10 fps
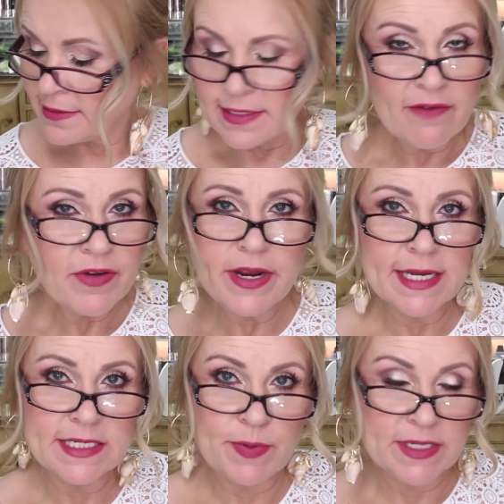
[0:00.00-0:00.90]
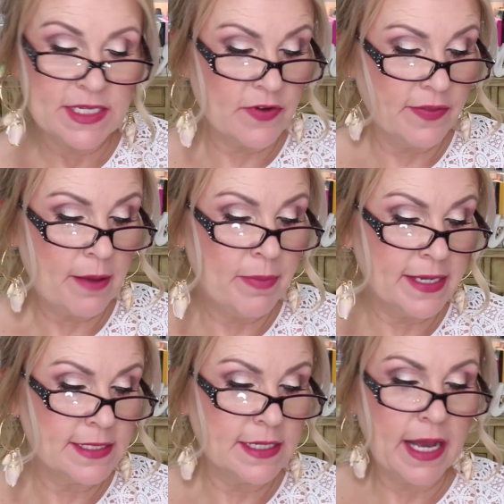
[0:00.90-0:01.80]
Not very expensive on that
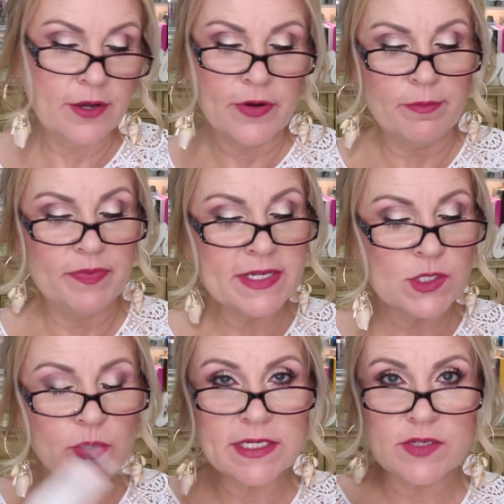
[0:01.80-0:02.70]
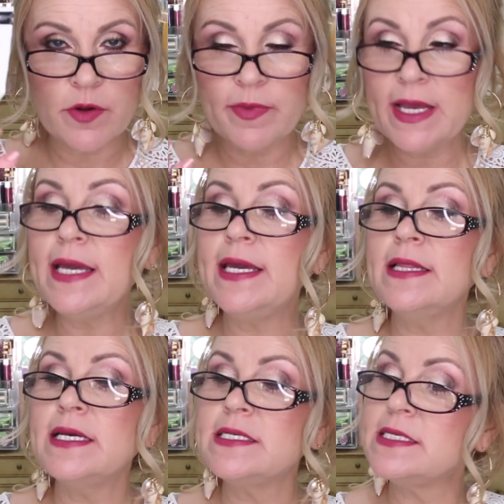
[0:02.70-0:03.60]
Benton eye cream. This one is from the Inkey
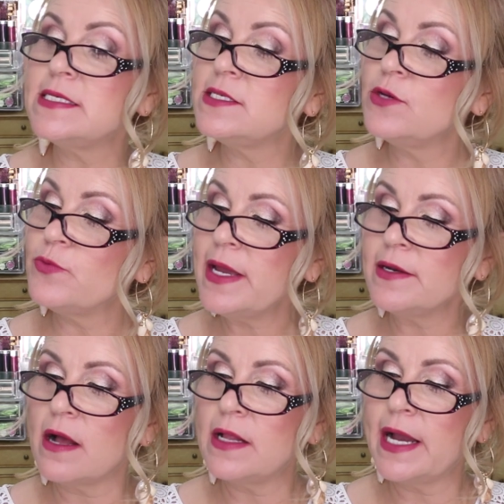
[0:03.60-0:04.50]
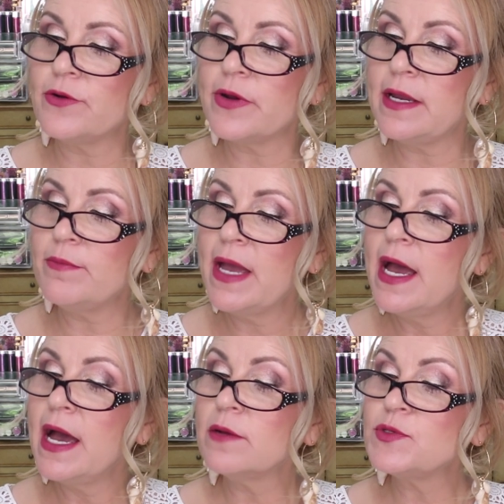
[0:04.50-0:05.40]
List. This is the retinol eye cream.
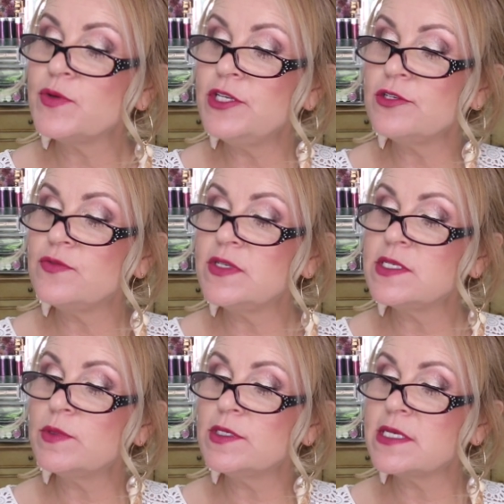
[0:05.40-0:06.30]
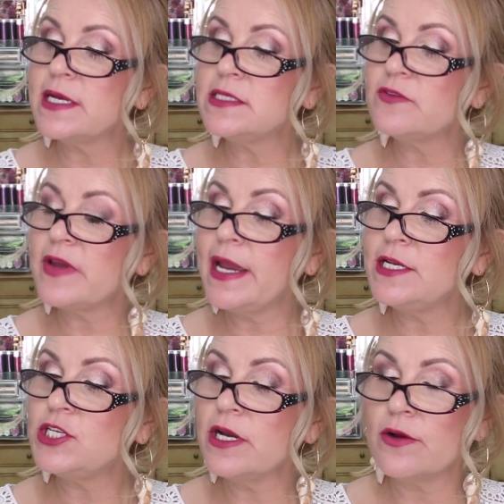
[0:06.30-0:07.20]
Helps reduce visible signs of
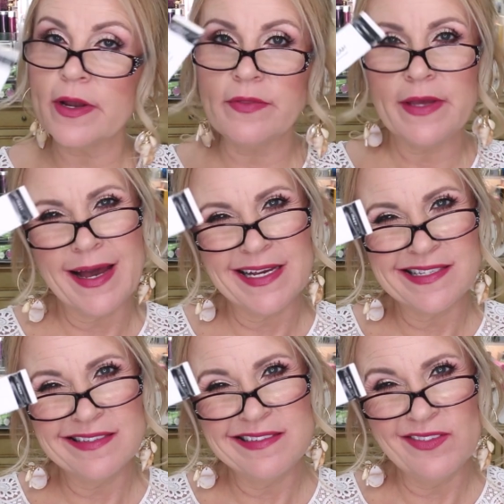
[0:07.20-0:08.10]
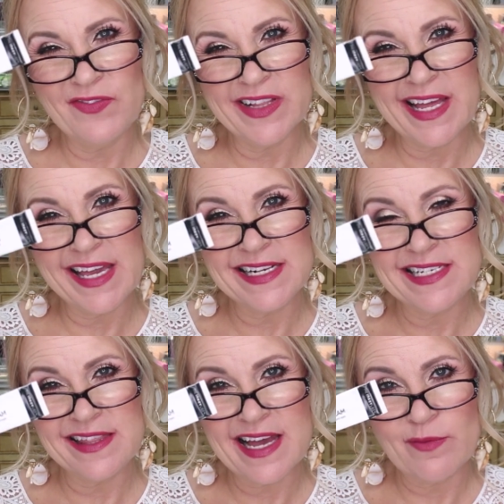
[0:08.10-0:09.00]
aging around the eyes. Didn't feel like it
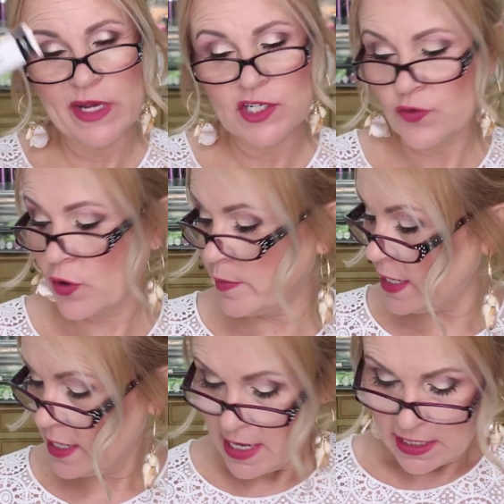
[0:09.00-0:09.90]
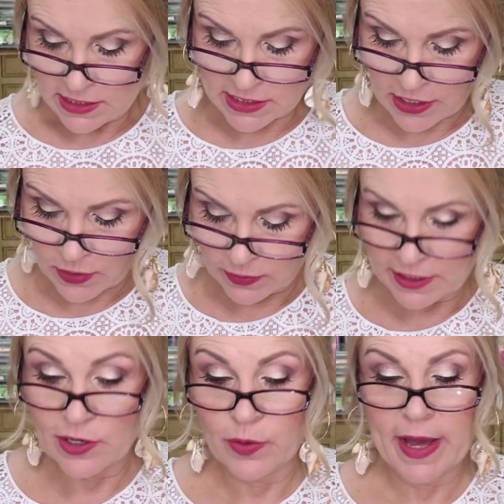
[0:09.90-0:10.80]
did that much for me. So,
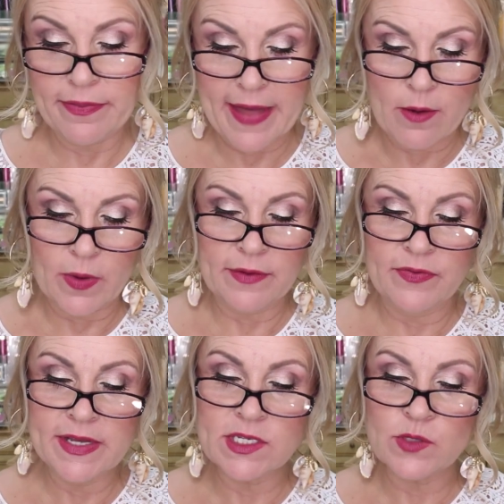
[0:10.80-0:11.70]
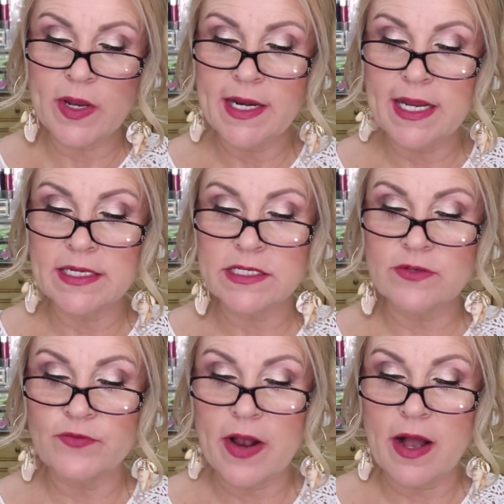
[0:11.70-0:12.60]
you know about that one. This one is
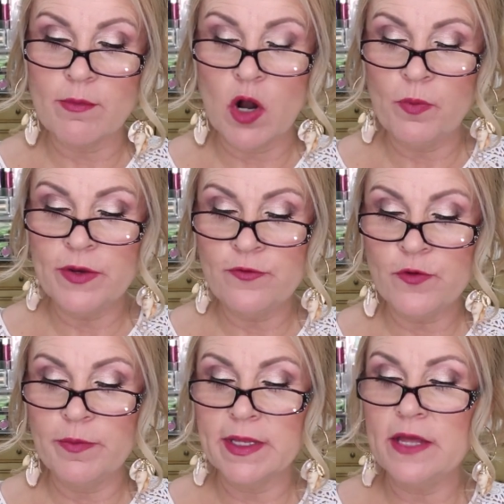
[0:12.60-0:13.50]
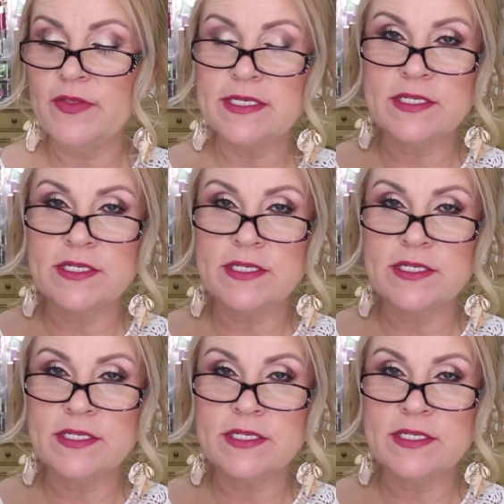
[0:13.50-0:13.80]
from Open Formula. This